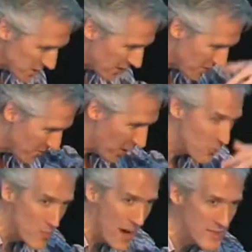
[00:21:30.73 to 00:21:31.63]
kind of are
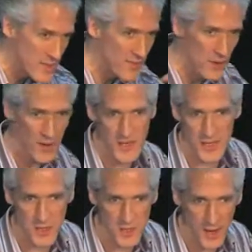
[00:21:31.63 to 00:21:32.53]
reminded of other
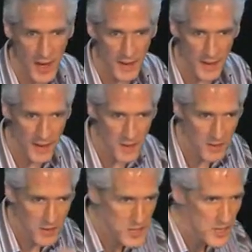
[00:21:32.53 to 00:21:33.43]
ideas you had. I, you,
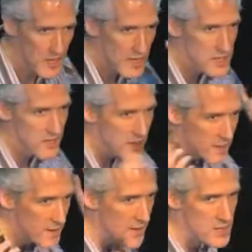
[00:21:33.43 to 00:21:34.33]
just occasionally,
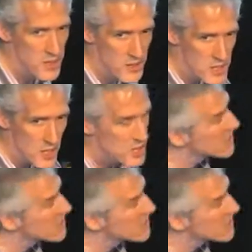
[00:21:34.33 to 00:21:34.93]
that sort of stirs